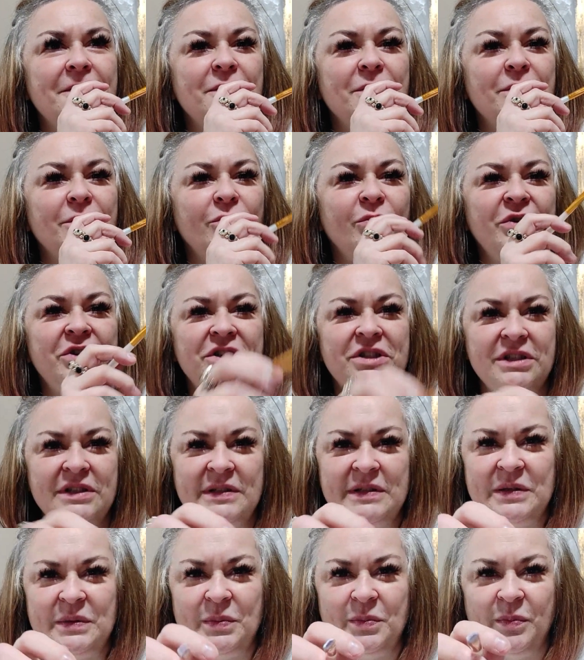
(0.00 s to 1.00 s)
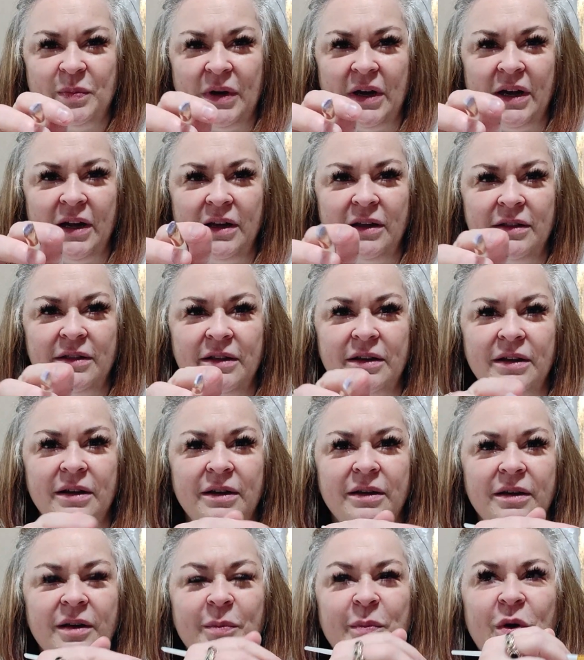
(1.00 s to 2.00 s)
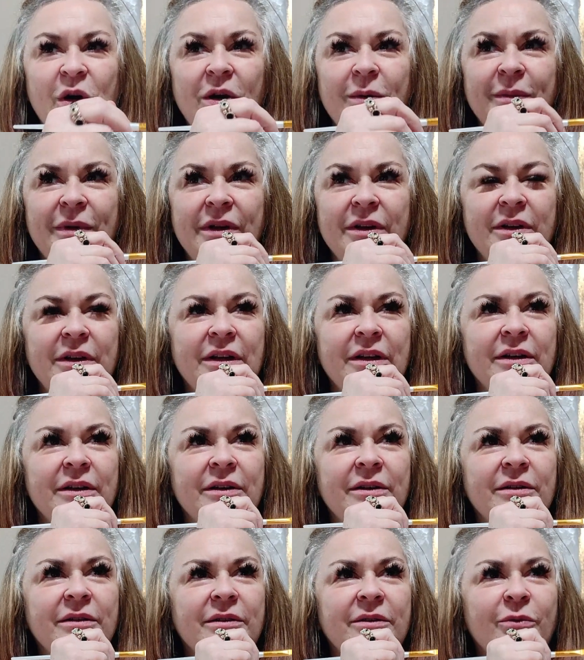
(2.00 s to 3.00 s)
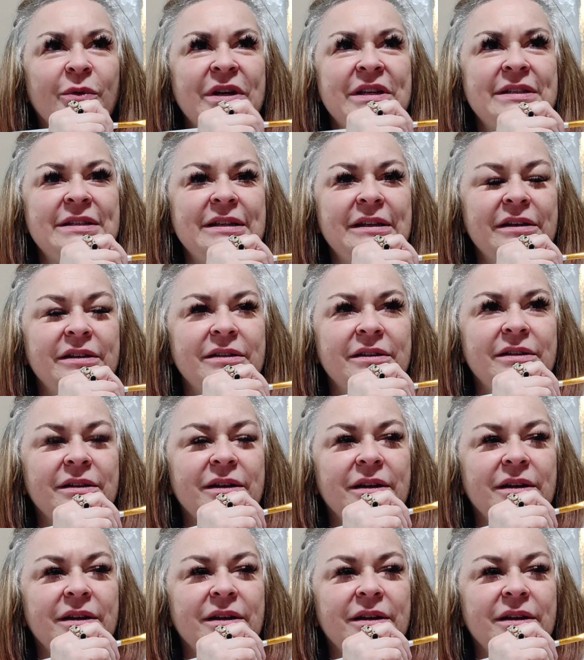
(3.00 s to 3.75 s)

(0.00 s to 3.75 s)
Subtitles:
Which is by the apartment in West End.